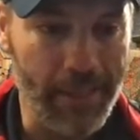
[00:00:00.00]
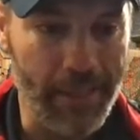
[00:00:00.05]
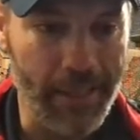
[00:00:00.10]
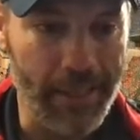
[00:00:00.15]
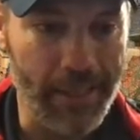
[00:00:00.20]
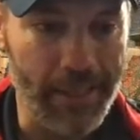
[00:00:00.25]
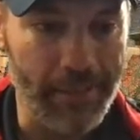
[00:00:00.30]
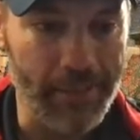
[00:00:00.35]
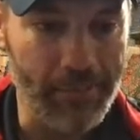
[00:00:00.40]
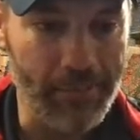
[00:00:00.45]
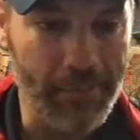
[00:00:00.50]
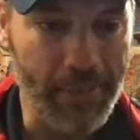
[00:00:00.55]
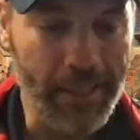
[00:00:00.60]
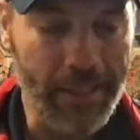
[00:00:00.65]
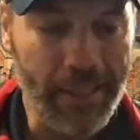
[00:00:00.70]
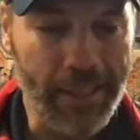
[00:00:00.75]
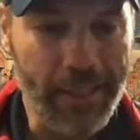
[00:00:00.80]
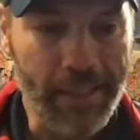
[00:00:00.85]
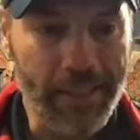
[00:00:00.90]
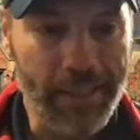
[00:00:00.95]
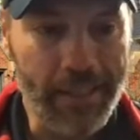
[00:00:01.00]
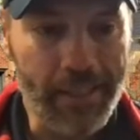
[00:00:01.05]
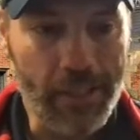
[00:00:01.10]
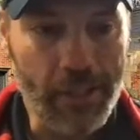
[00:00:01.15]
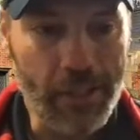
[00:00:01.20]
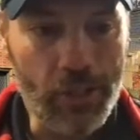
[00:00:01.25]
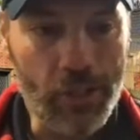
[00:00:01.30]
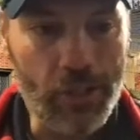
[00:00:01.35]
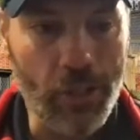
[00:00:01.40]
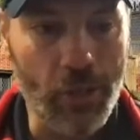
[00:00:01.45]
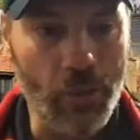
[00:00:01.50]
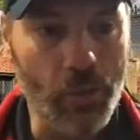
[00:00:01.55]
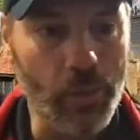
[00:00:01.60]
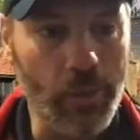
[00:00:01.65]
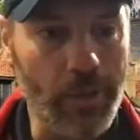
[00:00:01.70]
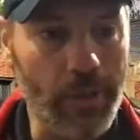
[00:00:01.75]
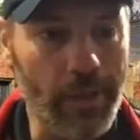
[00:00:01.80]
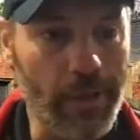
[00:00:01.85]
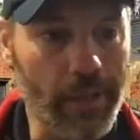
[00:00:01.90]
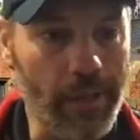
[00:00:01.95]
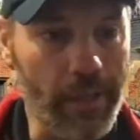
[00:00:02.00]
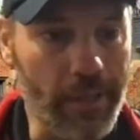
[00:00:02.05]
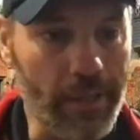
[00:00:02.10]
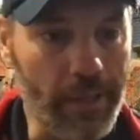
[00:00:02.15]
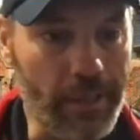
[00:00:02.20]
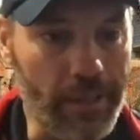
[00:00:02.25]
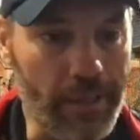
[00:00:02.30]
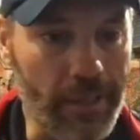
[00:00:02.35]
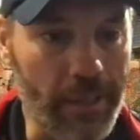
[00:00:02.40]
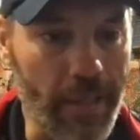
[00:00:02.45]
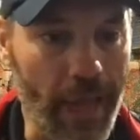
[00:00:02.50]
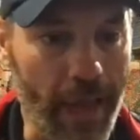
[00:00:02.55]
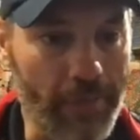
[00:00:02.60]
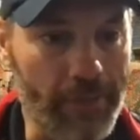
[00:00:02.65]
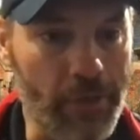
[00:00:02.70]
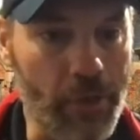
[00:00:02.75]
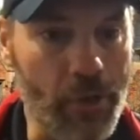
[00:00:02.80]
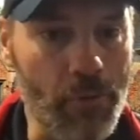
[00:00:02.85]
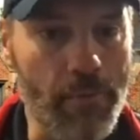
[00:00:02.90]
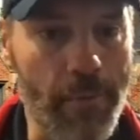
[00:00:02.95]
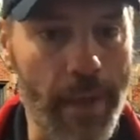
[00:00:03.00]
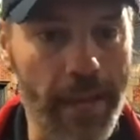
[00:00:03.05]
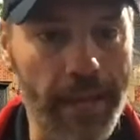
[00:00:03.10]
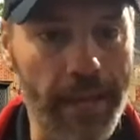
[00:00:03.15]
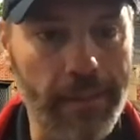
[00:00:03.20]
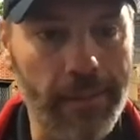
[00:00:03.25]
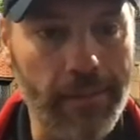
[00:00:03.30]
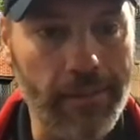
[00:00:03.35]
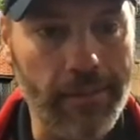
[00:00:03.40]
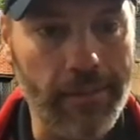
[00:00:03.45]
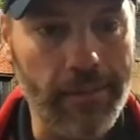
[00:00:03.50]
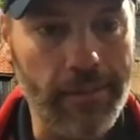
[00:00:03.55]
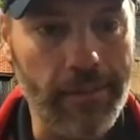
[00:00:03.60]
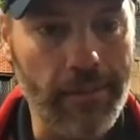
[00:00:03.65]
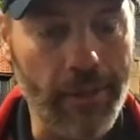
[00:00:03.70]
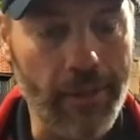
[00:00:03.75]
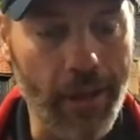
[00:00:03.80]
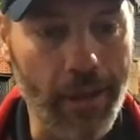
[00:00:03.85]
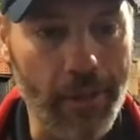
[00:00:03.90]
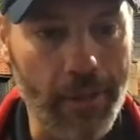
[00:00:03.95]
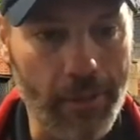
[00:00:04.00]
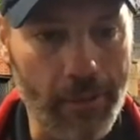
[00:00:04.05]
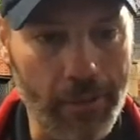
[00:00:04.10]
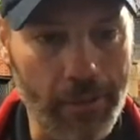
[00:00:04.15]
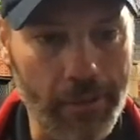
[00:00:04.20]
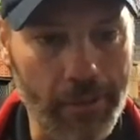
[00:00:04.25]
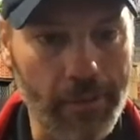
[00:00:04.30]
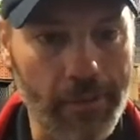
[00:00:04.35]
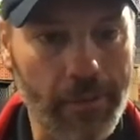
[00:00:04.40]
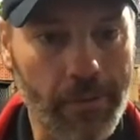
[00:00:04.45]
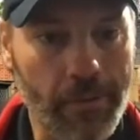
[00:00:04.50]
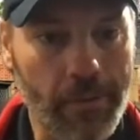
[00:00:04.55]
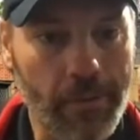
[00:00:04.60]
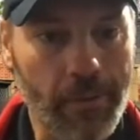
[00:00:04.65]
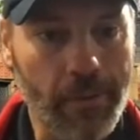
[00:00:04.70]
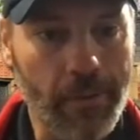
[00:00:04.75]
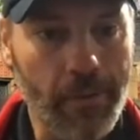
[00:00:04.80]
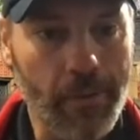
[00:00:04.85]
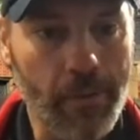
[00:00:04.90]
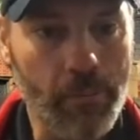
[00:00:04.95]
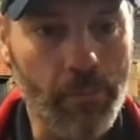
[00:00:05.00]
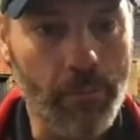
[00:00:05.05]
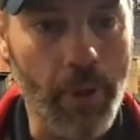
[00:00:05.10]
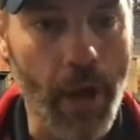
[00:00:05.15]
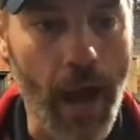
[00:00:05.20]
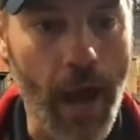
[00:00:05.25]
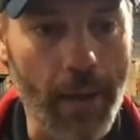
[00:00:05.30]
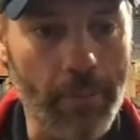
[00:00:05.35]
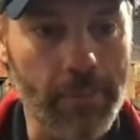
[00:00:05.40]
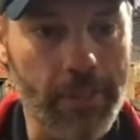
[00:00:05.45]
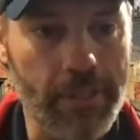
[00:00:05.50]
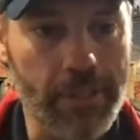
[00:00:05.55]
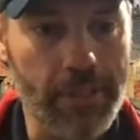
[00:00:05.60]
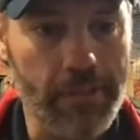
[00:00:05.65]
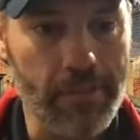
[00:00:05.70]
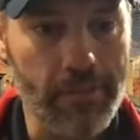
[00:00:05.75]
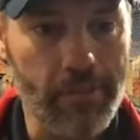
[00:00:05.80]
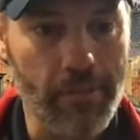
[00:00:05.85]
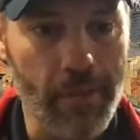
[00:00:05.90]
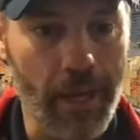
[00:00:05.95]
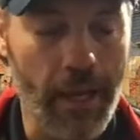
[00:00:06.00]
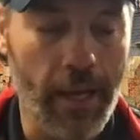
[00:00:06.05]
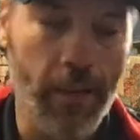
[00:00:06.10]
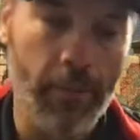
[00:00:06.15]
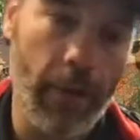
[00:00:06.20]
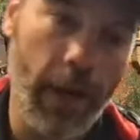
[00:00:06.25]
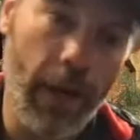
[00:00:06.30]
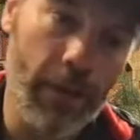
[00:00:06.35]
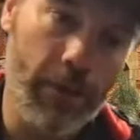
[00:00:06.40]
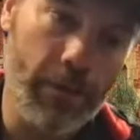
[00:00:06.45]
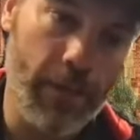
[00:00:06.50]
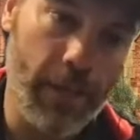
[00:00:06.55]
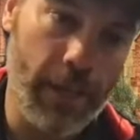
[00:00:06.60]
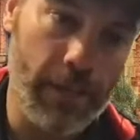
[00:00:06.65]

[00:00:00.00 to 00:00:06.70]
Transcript: Um, so, have you made other pops other than